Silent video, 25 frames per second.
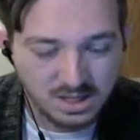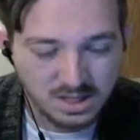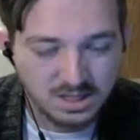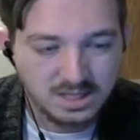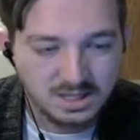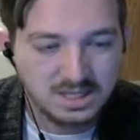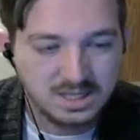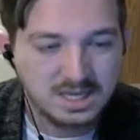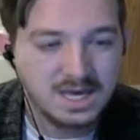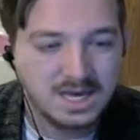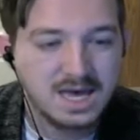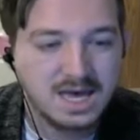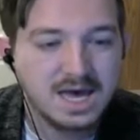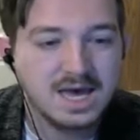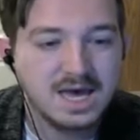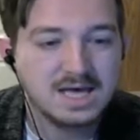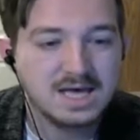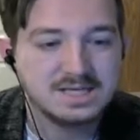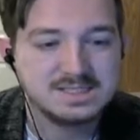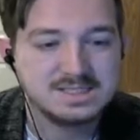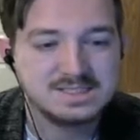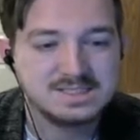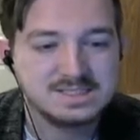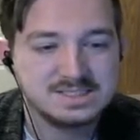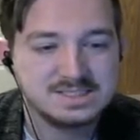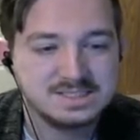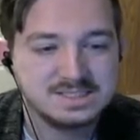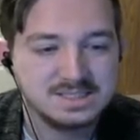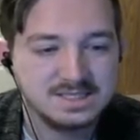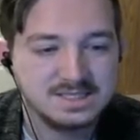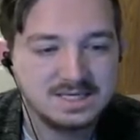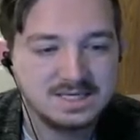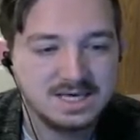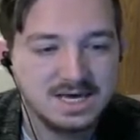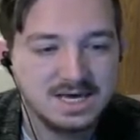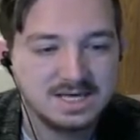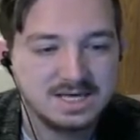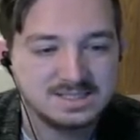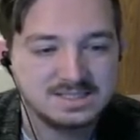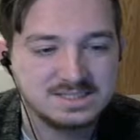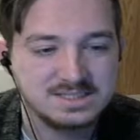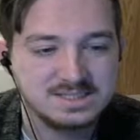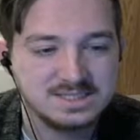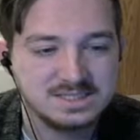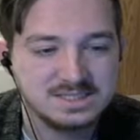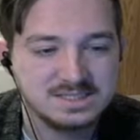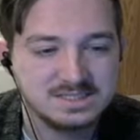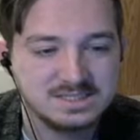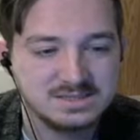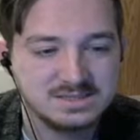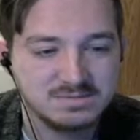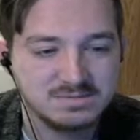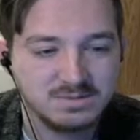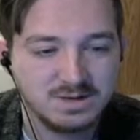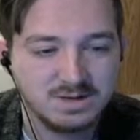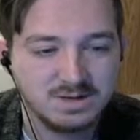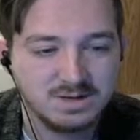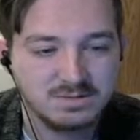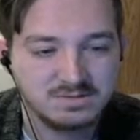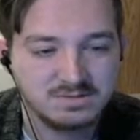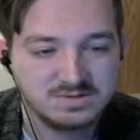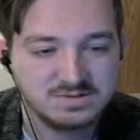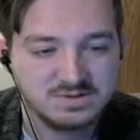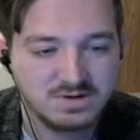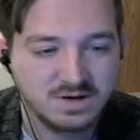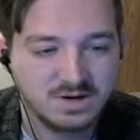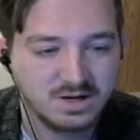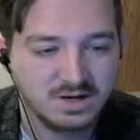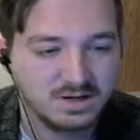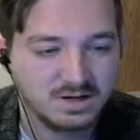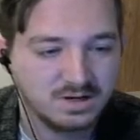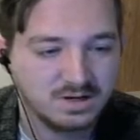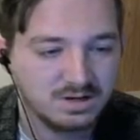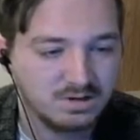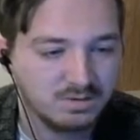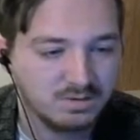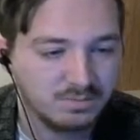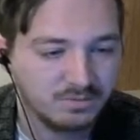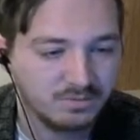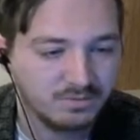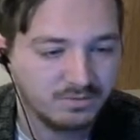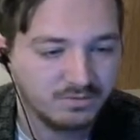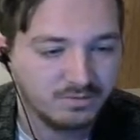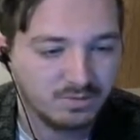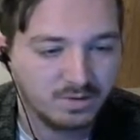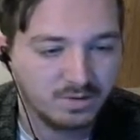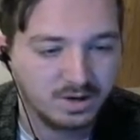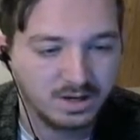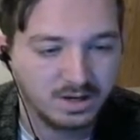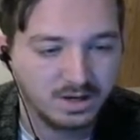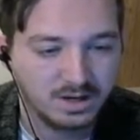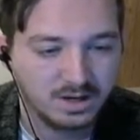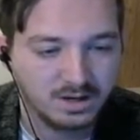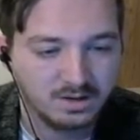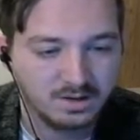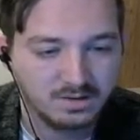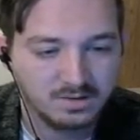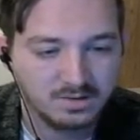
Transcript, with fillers: Yes, yes, this is what I was trying to do beforehand.